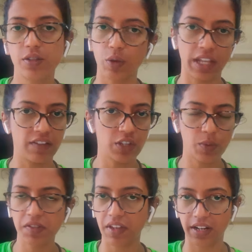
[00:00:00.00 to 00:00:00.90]
So any which
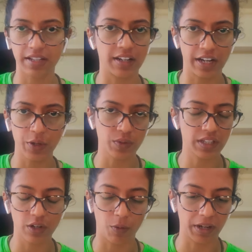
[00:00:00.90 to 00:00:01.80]
ways we are reducing the raw